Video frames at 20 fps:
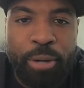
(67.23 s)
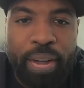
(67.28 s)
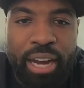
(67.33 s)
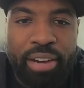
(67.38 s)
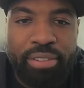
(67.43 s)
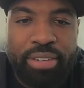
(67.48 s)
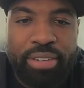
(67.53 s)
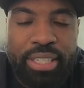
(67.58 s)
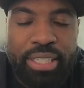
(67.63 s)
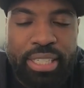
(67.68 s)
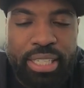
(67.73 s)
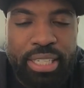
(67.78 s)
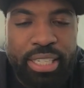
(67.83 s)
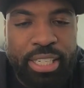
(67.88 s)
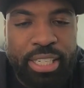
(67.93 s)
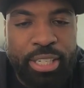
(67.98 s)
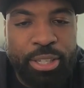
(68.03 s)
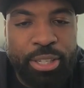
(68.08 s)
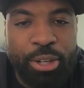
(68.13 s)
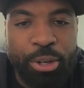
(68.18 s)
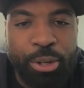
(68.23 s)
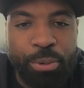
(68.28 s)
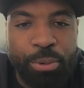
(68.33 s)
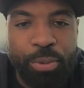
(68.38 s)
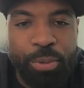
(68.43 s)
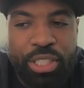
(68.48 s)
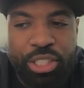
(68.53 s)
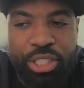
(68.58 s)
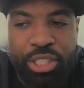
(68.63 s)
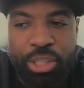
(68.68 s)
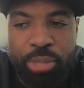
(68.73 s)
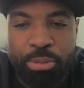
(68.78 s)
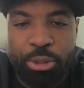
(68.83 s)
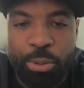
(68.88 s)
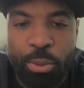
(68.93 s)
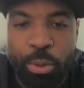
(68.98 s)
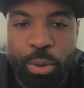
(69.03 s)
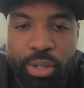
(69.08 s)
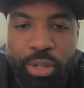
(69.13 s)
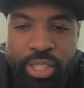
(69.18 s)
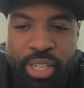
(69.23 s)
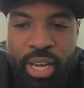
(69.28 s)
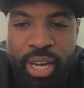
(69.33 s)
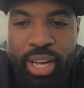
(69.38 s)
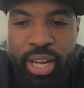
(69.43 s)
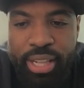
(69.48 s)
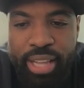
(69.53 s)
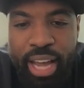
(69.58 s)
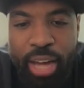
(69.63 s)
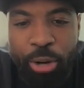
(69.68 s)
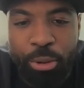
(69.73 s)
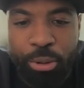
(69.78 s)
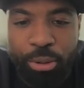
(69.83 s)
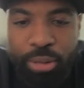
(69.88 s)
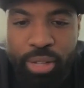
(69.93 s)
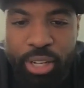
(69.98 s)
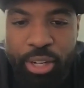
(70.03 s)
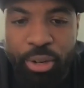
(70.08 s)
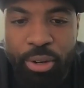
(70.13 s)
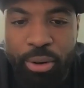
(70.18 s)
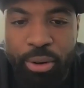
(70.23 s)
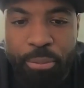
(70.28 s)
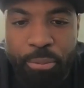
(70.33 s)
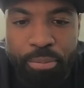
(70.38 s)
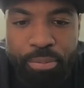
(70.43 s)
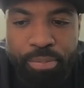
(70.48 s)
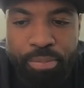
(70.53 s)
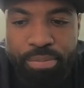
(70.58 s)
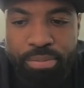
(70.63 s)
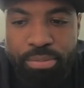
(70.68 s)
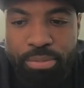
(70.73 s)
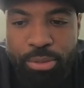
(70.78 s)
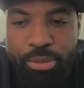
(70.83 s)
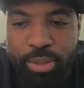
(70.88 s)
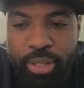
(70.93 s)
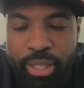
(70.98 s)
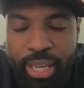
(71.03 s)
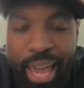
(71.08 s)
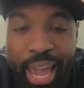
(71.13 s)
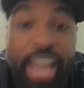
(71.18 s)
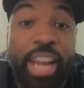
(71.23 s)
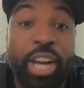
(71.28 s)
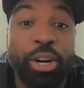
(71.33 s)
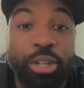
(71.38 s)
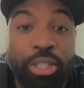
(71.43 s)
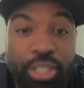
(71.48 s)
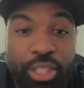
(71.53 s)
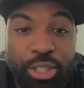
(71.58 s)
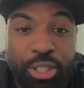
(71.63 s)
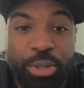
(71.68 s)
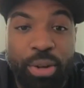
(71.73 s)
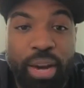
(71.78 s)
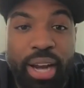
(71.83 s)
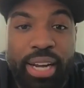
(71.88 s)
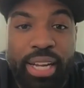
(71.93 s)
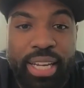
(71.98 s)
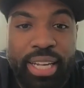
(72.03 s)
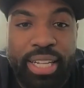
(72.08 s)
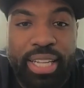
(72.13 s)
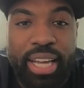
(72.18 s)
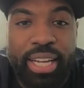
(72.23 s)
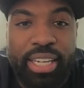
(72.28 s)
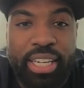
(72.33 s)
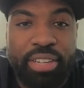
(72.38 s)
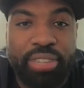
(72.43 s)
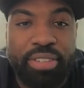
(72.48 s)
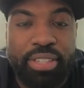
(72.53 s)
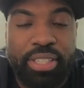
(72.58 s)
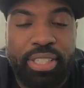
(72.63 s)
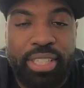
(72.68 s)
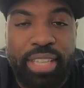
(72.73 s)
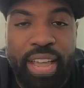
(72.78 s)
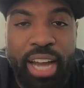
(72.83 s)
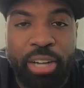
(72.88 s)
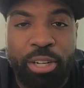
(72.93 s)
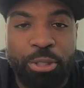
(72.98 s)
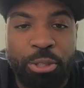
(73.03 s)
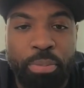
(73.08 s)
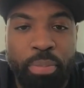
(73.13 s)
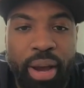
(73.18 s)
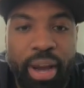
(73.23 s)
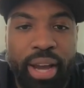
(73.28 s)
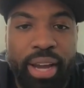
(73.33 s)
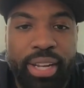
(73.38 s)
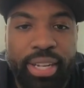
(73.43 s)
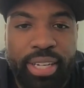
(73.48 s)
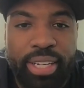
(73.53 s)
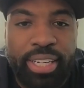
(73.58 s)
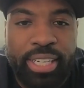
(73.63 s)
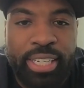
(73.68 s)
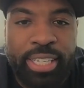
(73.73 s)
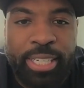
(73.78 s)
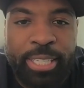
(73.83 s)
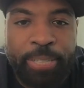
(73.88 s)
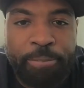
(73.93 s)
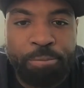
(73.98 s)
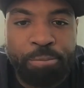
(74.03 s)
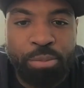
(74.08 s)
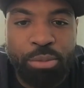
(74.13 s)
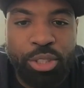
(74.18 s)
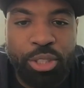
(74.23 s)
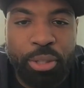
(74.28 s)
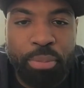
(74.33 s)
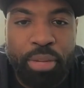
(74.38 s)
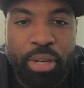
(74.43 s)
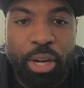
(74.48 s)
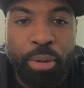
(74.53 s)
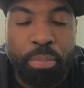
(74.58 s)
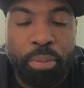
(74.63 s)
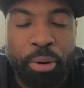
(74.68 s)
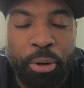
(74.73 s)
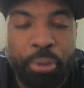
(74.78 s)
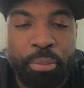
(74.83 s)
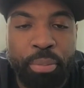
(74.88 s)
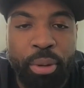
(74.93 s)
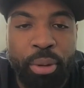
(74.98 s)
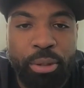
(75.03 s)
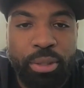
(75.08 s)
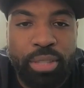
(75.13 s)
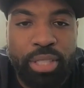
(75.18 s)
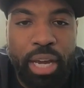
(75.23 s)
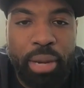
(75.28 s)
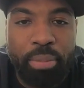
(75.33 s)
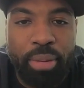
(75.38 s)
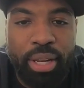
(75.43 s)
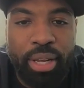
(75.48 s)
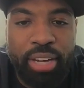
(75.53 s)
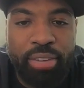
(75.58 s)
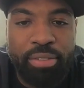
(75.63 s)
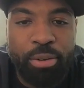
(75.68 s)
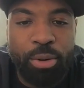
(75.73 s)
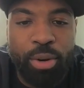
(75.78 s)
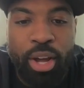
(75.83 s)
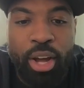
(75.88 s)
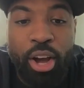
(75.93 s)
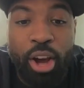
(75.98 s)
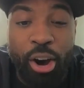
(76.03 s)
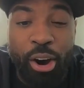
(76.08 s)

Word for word: Obviously, you know, with Jim Schwartz, that'll he'll cater to trying to get that defensive tackle spot. Uh, to be a Pro Bowl type of level.